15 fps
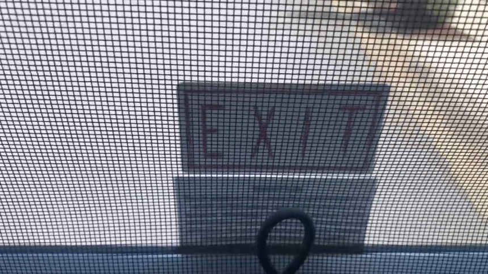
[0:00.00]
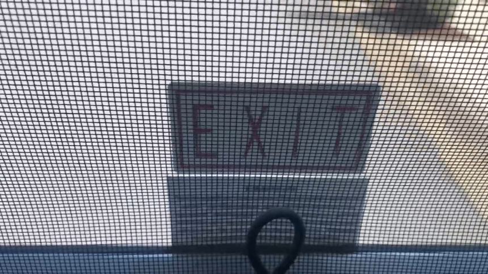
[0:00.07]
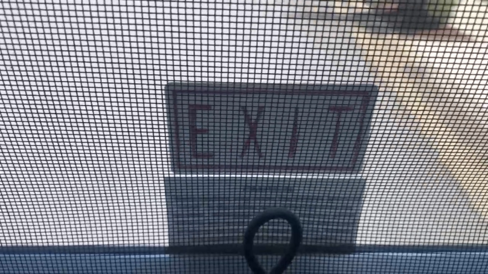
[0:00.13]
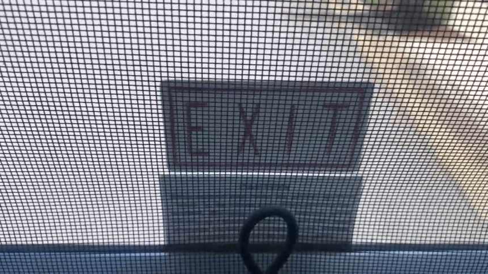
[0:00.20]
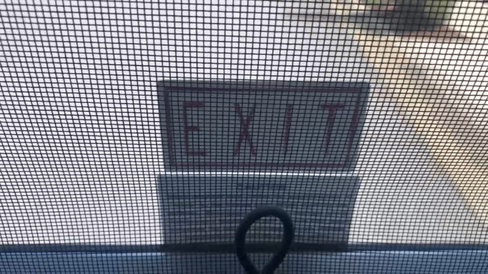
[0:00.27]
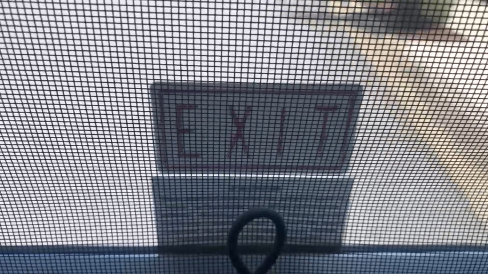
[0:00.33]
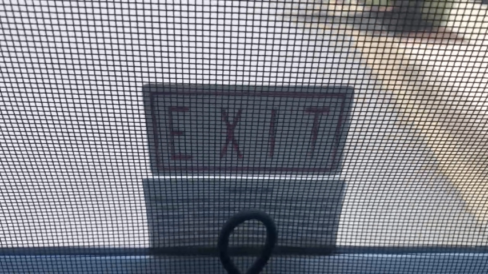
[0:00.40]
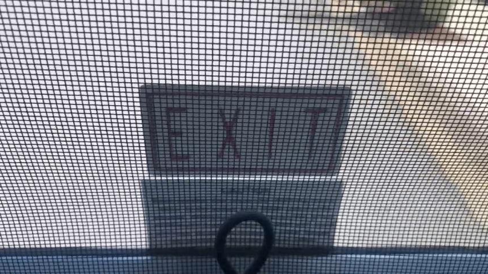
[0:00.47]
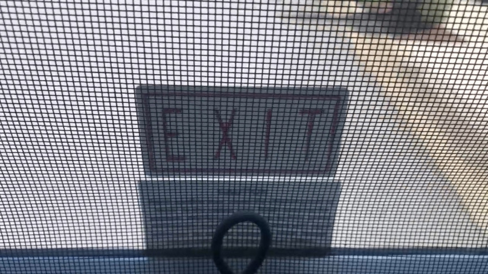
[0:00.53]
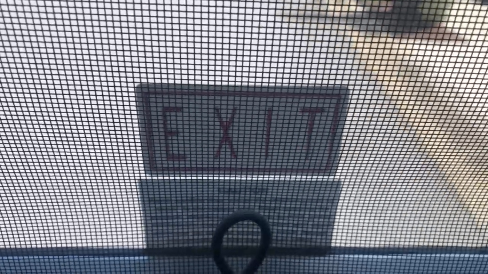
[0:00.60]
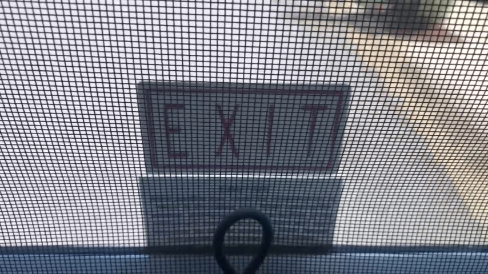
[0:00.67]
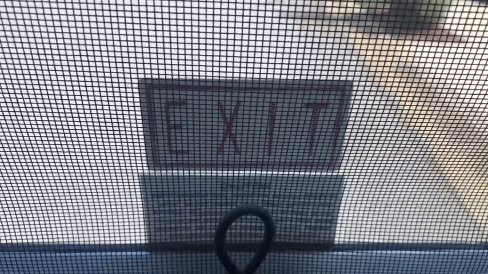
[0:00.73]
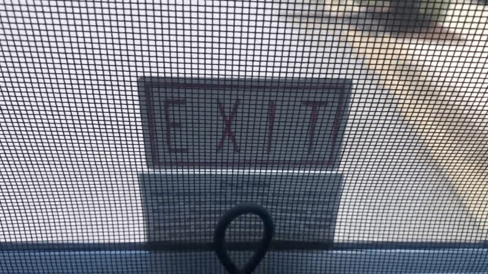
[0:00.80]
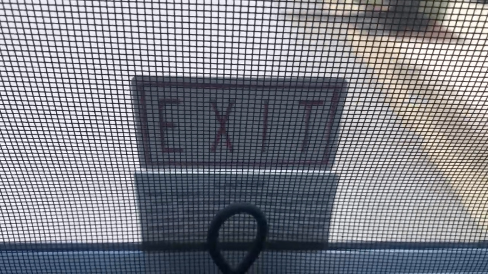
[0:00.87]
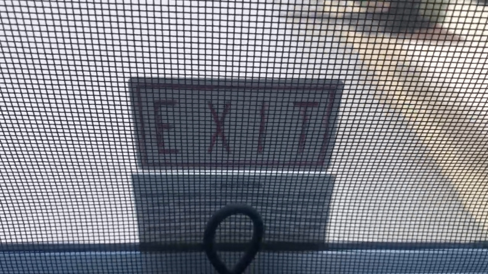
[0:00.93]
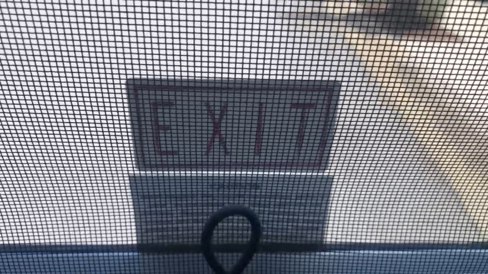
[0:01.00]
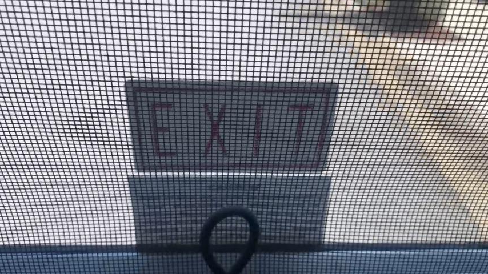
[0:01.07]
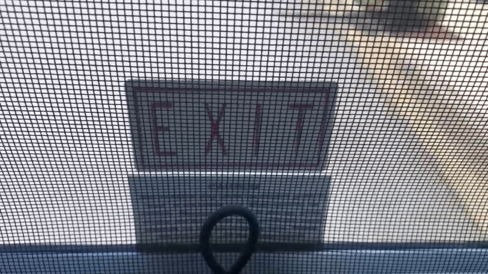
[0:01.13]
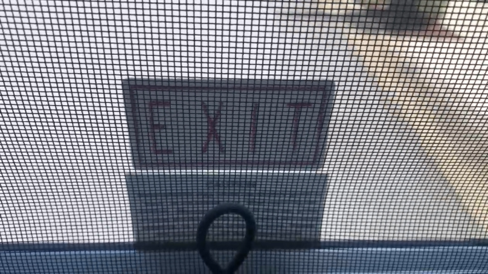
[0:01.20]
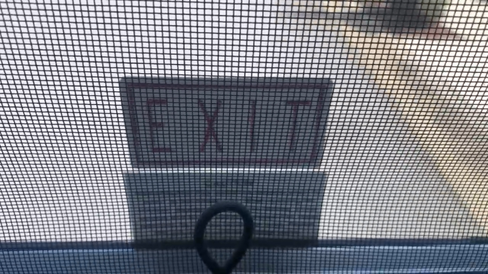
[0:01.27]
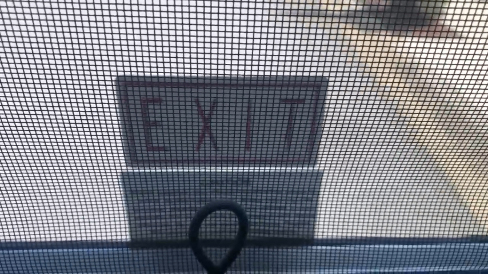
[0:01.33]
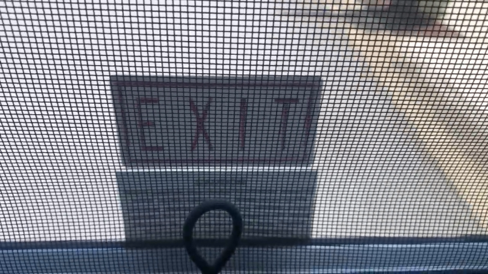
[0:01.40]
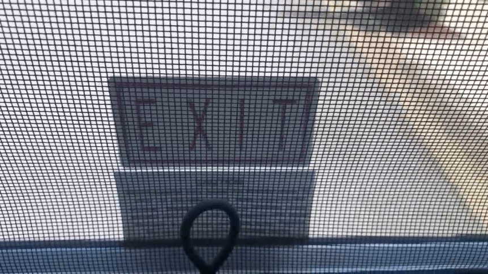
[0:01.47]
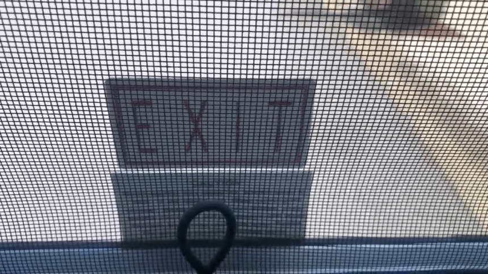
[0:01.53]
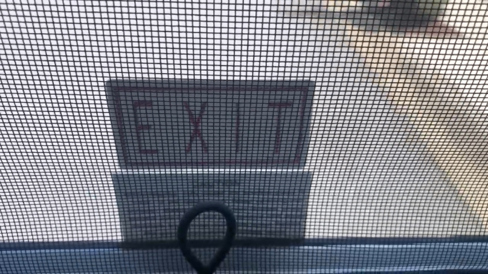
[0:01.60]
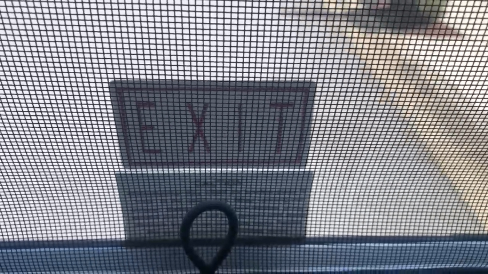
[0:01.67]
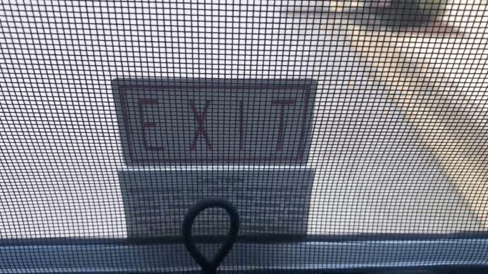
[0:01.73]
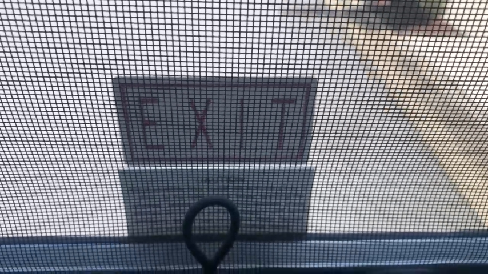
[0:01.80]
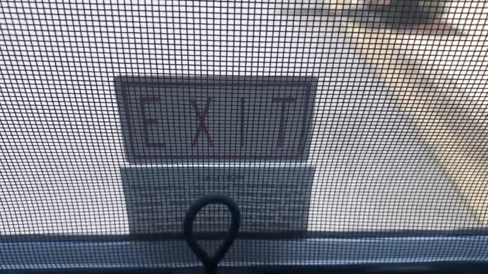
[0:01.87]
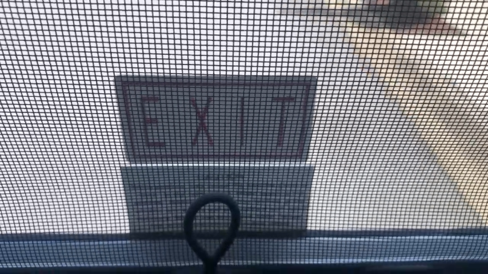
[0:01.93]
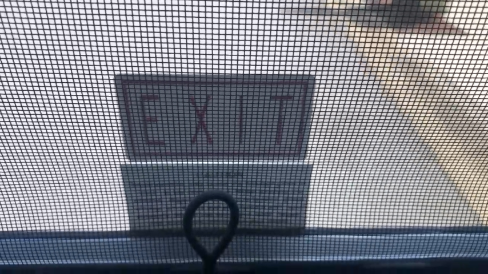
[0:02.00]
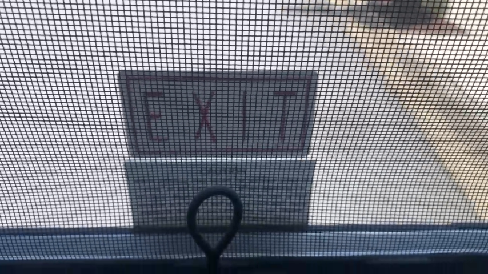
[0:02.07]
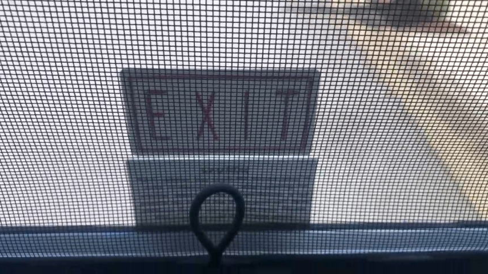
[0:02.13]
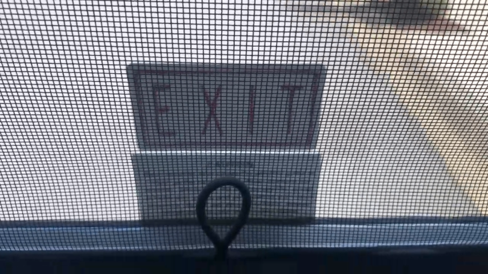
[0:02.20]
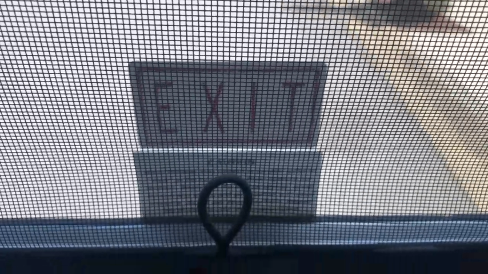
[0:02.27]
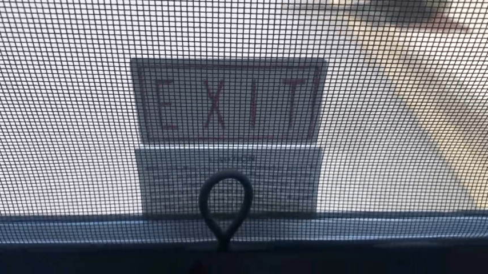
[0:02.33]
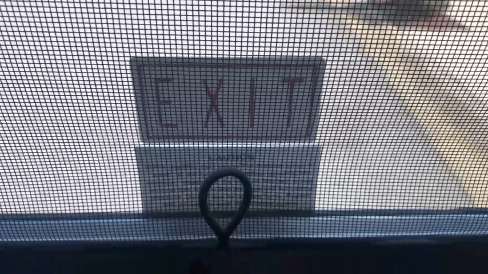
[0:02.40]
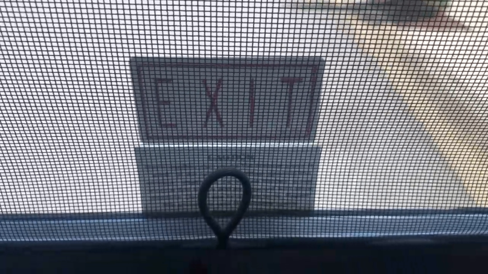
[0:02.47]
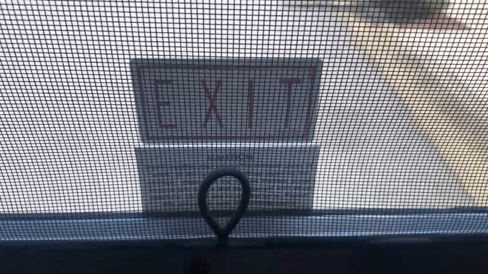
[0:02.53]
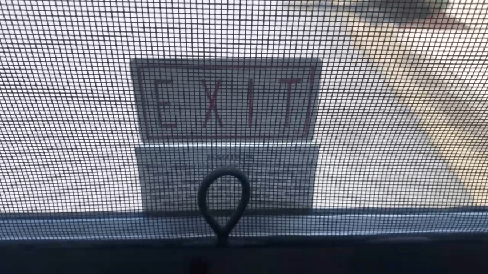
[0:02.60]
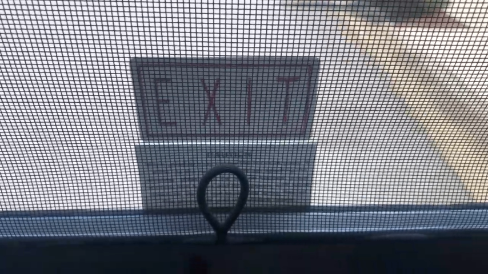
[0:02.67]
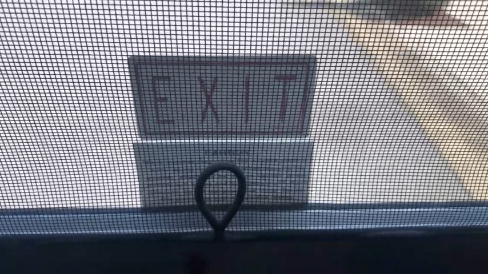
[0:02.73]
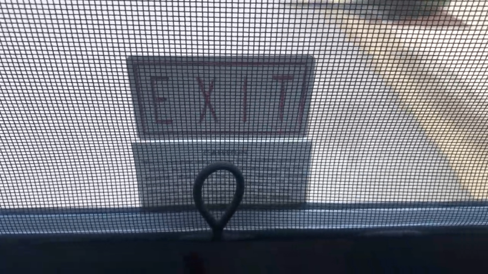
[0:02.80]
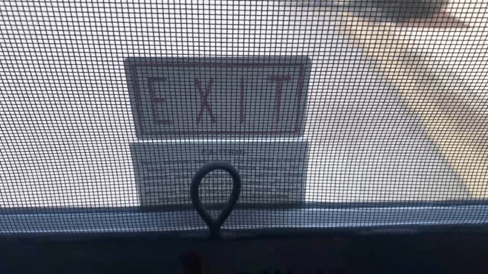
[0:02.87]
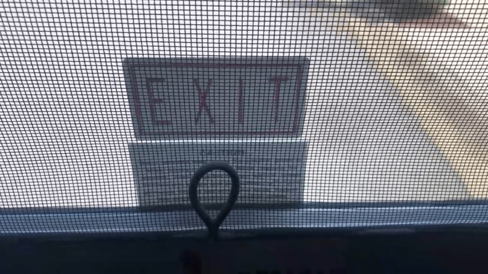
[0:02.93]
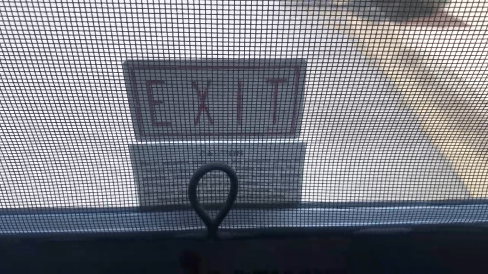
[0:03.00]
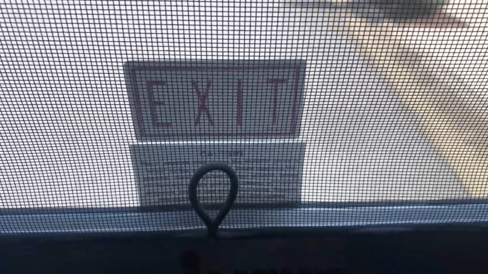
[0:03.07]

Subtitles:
No face is visible, so there are no lips to read.